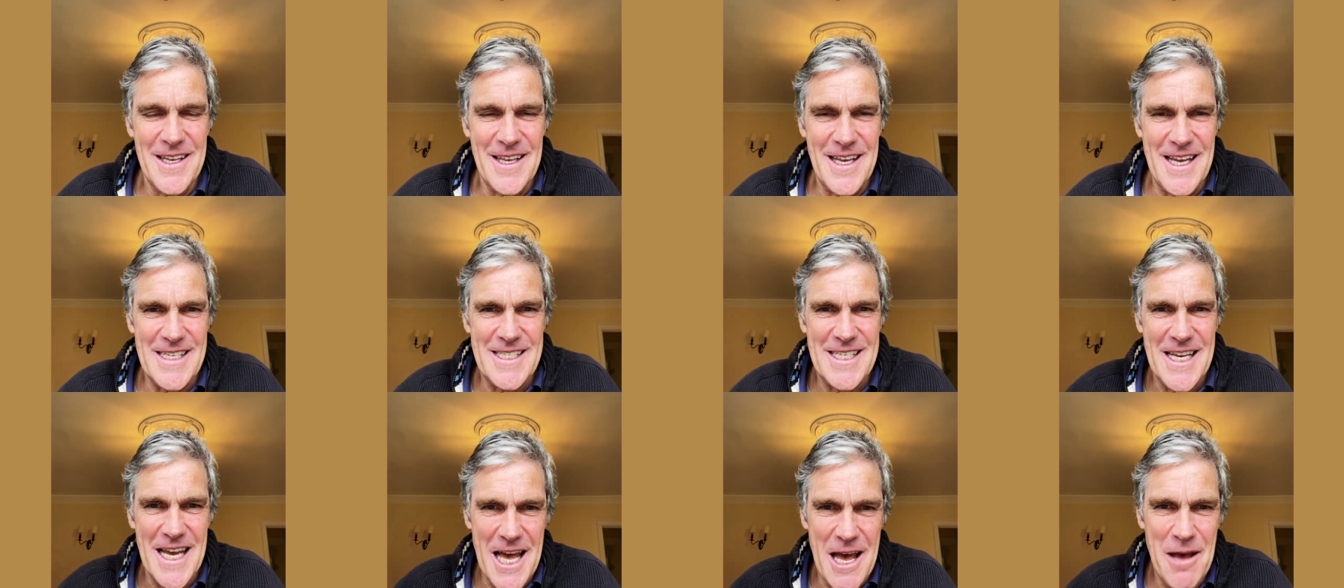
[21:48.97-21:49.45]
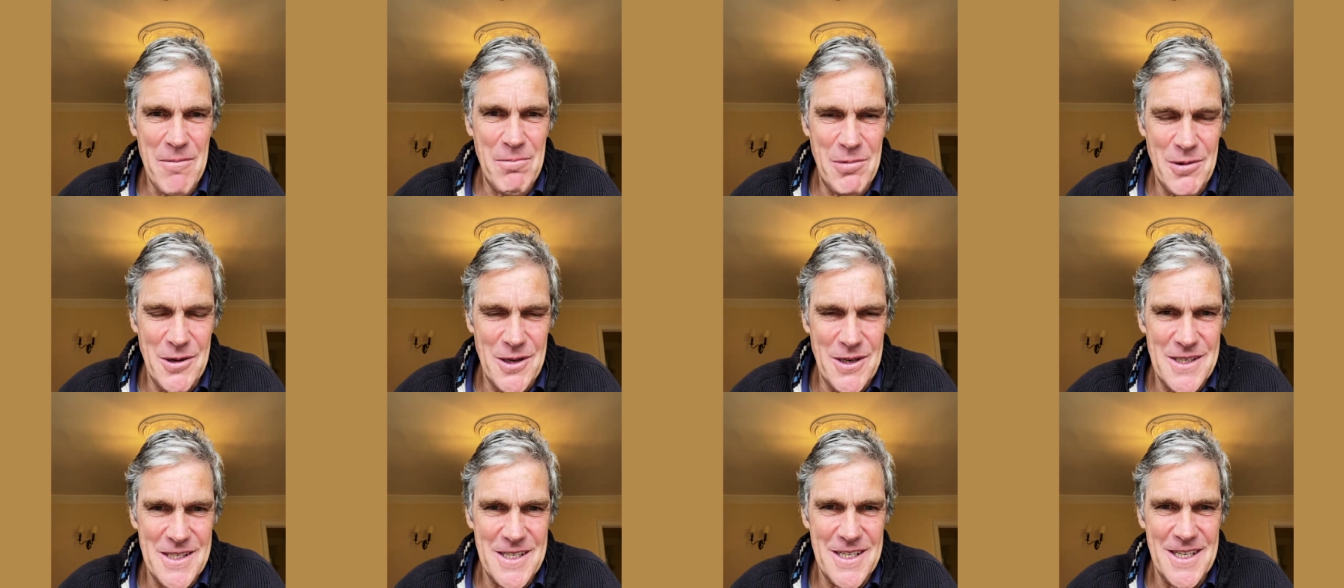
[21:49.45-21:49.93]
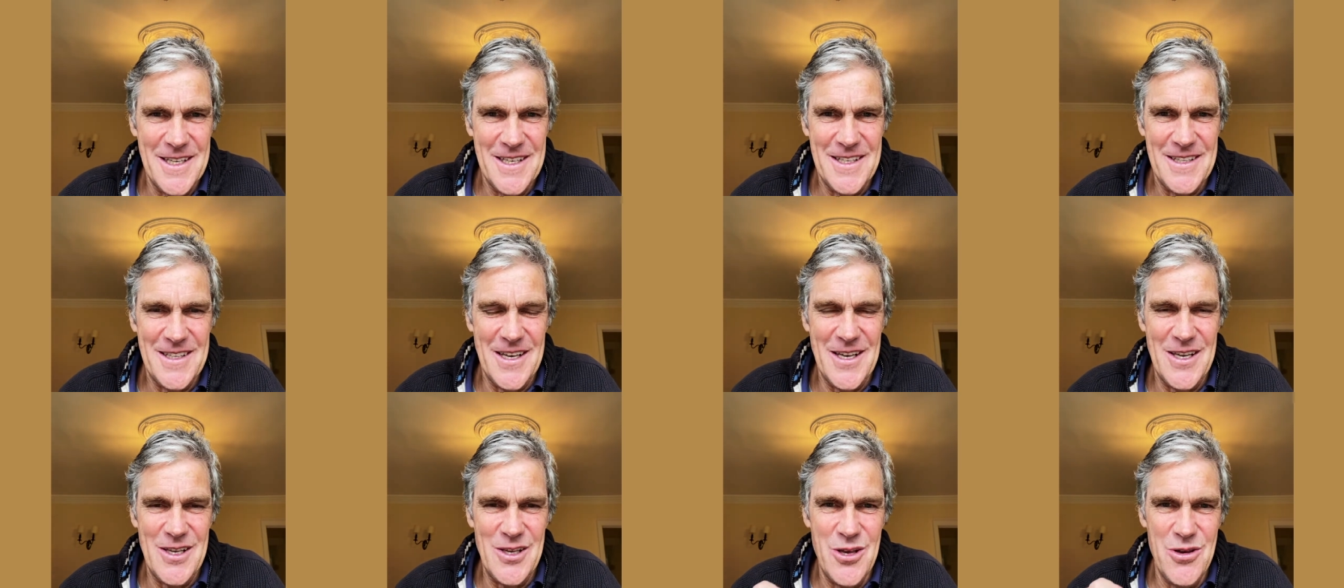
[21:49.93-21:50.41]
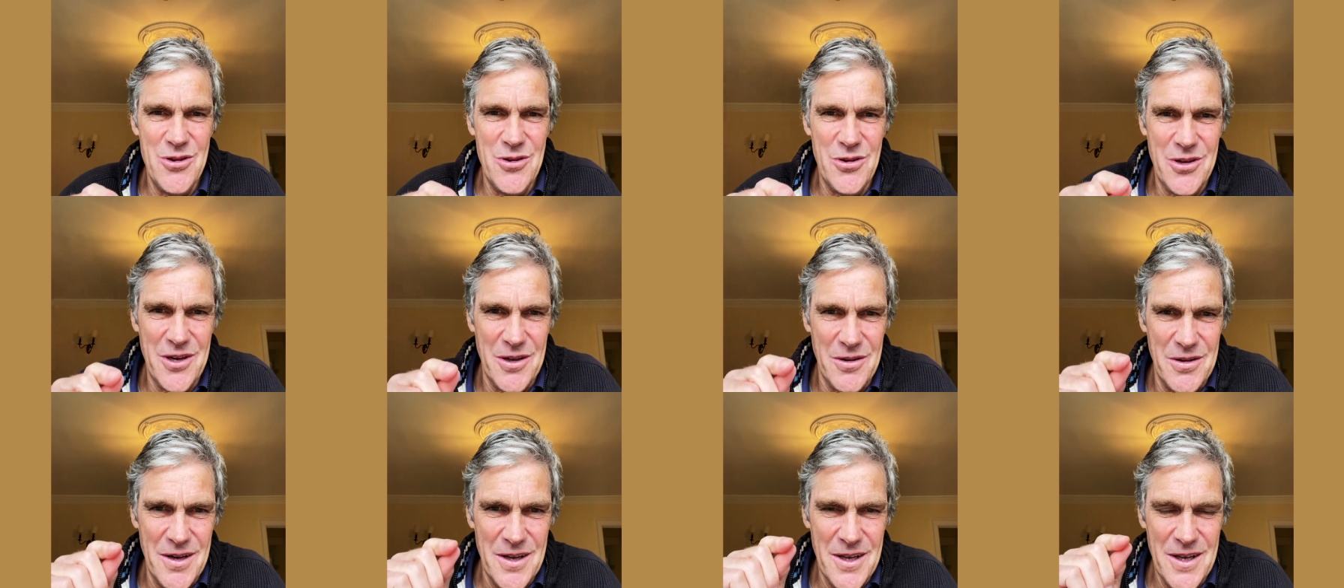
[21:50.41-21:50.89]
It's happened that you
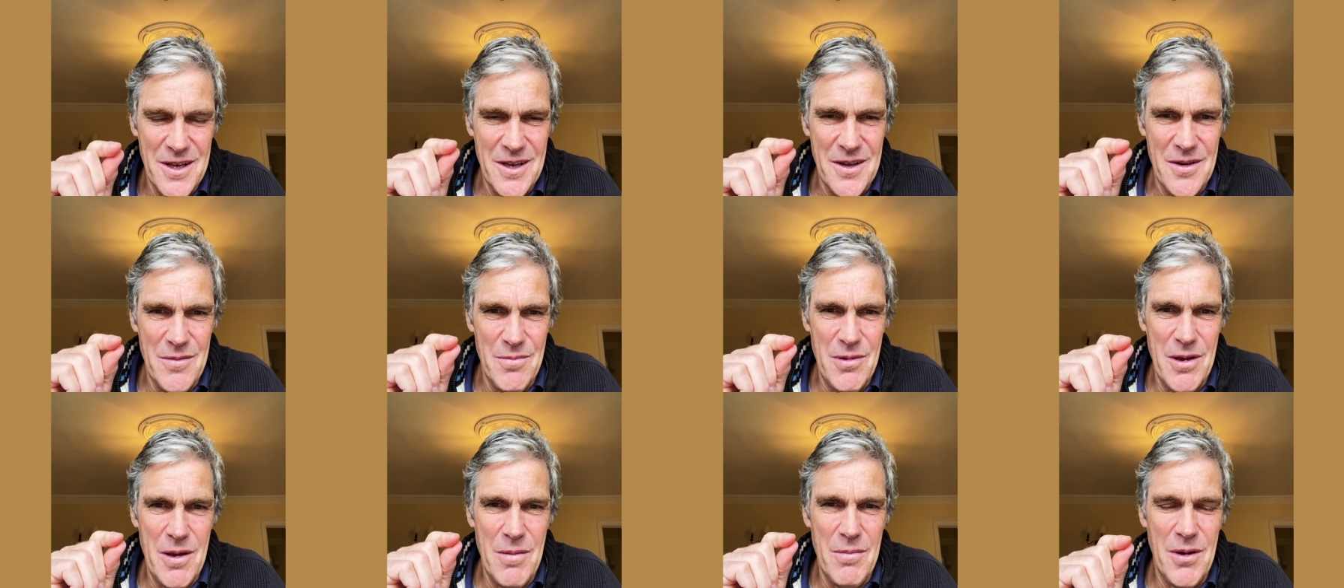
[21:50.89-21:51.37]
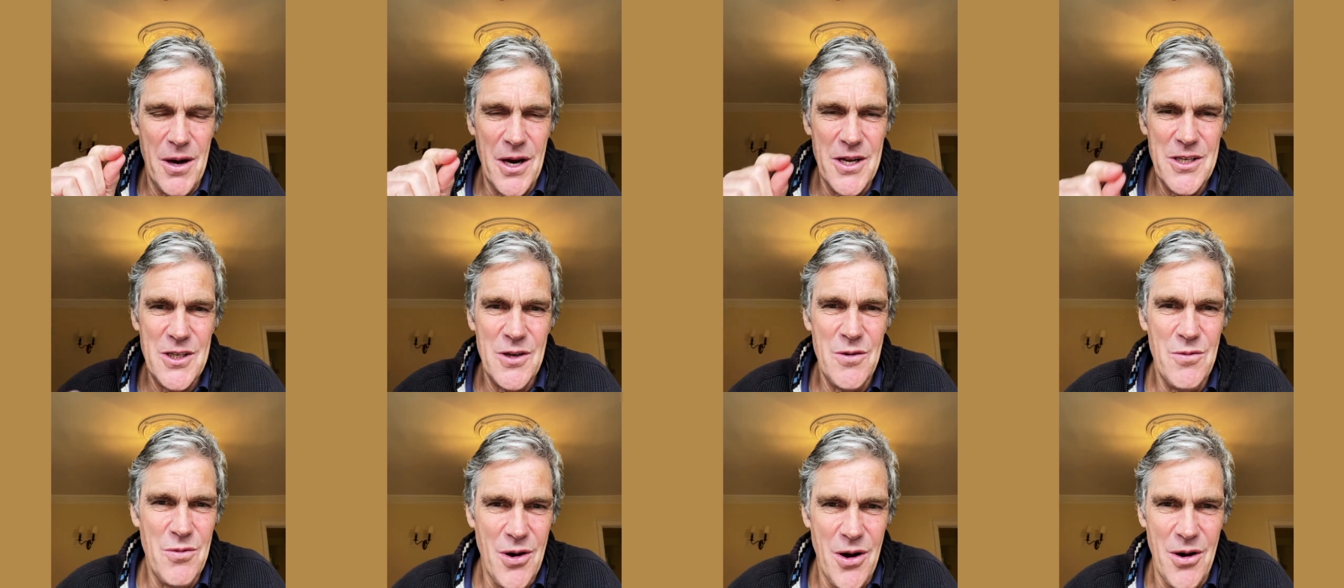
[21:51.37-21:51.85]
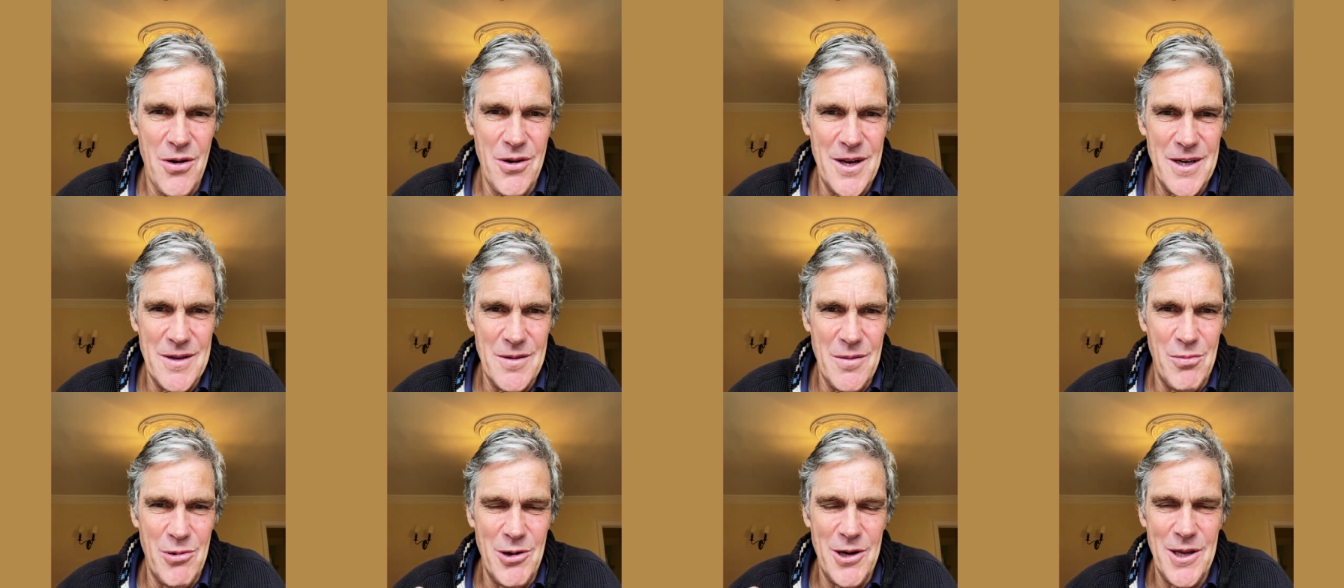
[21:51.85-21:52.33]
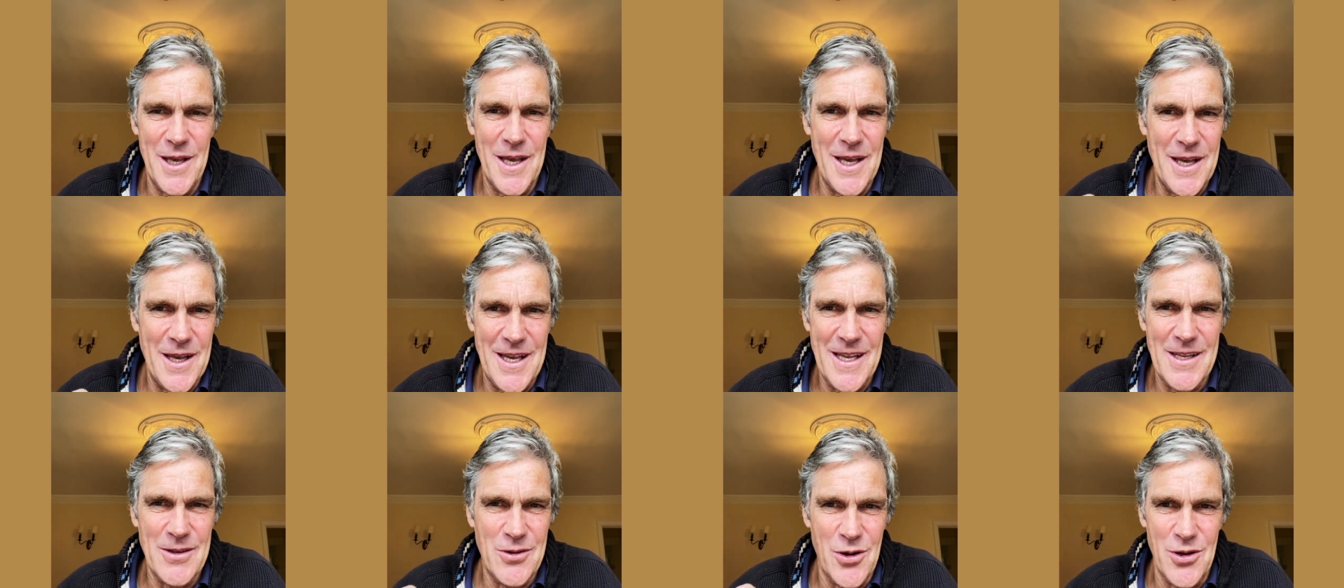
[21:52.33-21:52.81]
can be a mighty warrior to bring
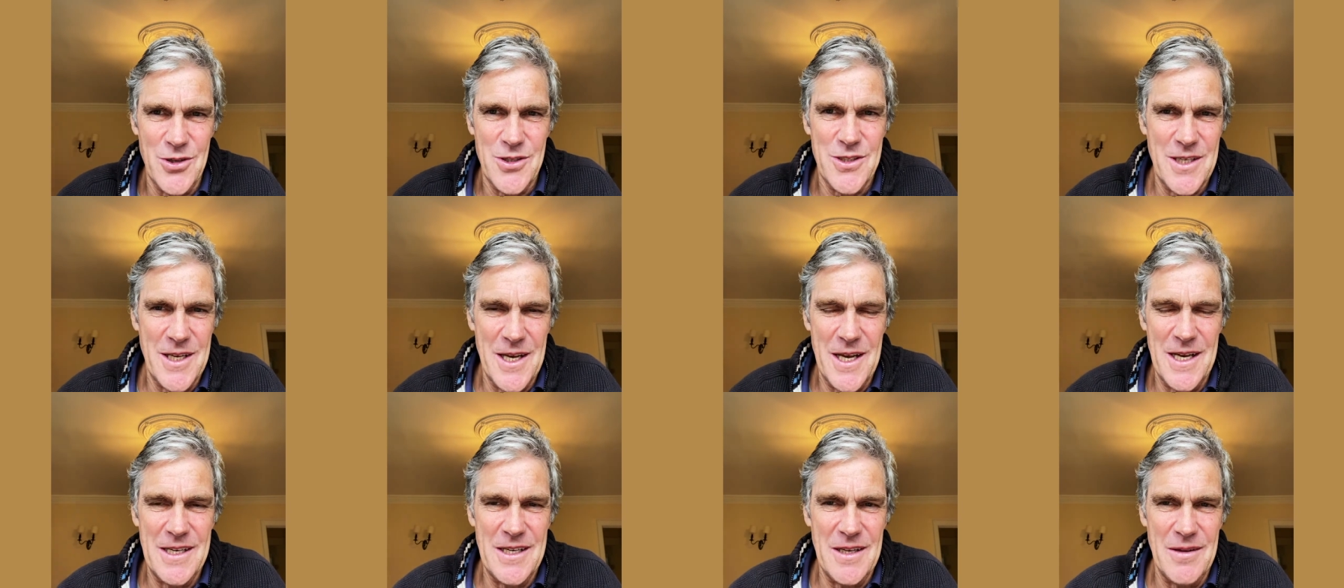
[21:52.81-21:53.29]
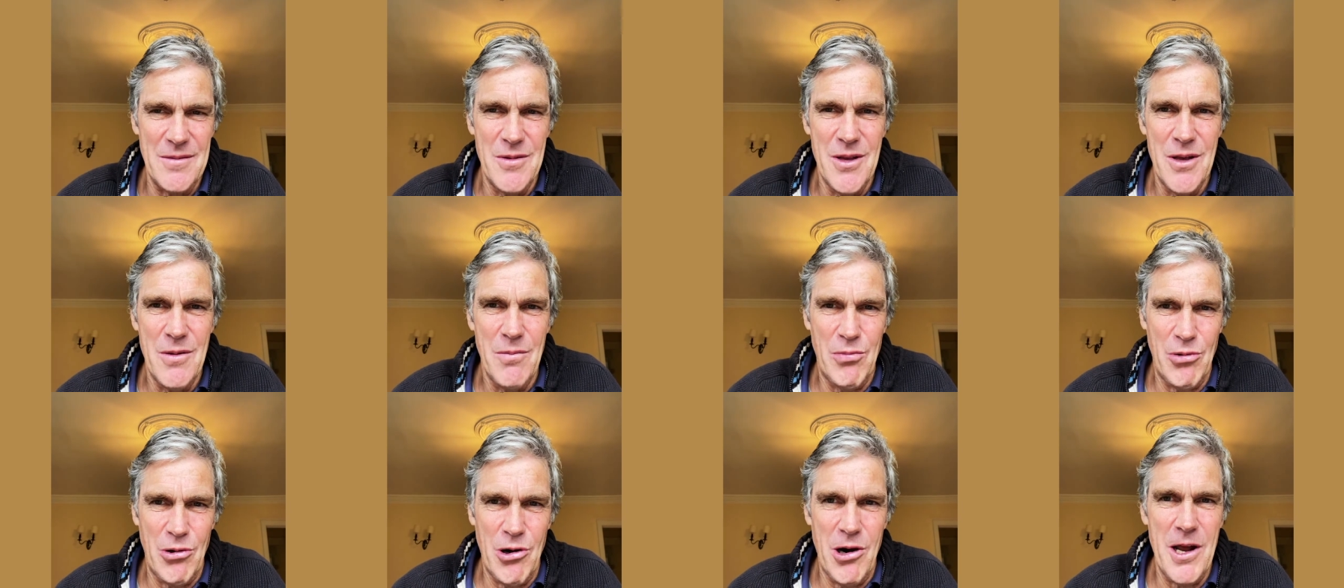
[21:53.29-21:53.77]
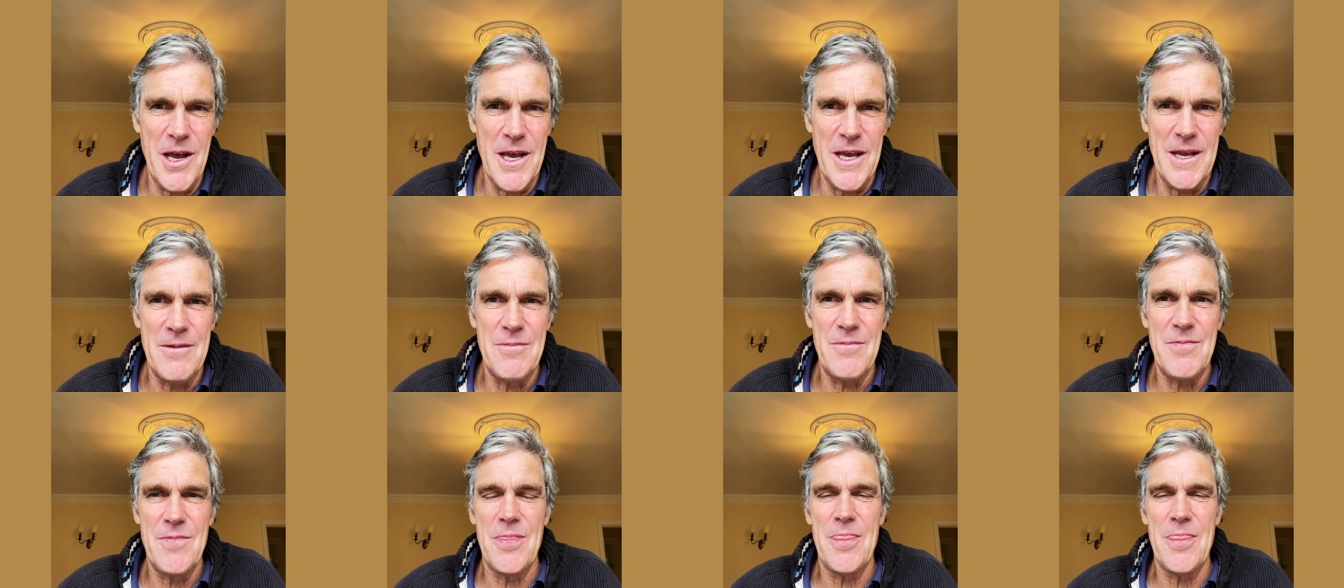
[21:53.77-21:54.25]
in God's kingdom. Pray.